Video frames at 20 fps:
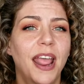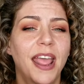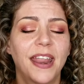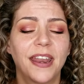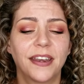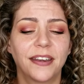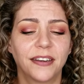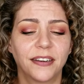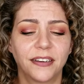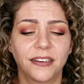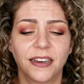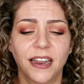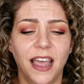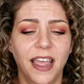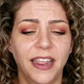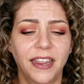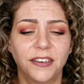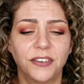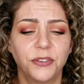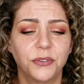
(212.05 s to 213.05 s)
and
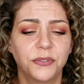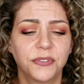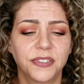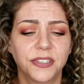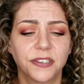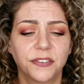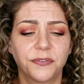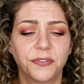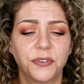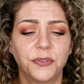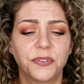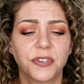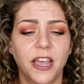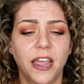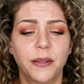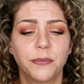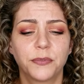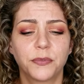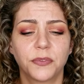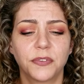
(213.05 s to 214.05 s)
I had used it a few
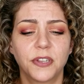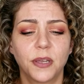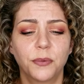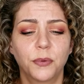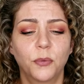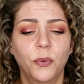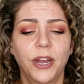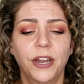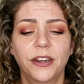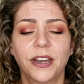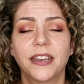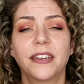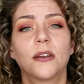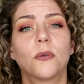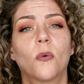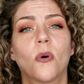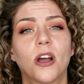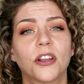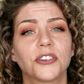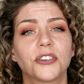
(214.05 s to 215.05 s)
times with double wear and I
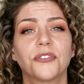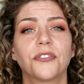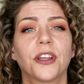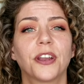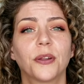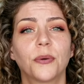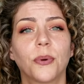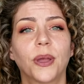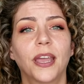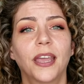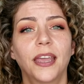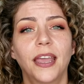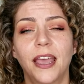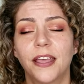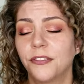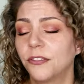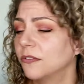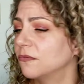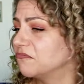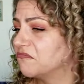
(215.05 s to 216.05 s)
didn't wash it right away,
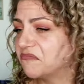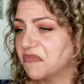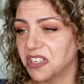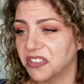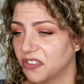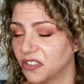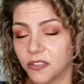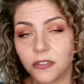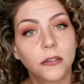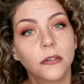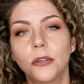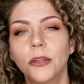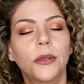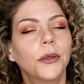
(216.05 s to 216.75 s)
and it just